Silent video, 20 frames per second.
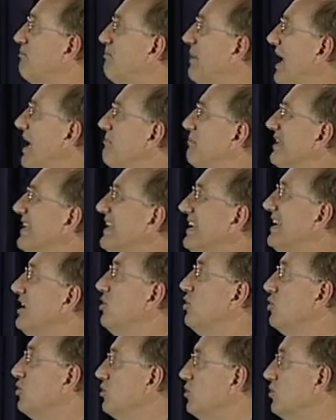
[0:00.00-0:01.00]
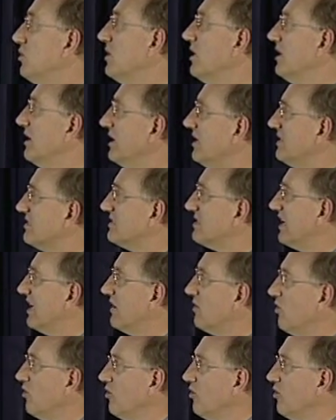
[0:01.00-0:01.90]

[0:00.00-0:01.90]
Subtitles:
Bab Ilu is then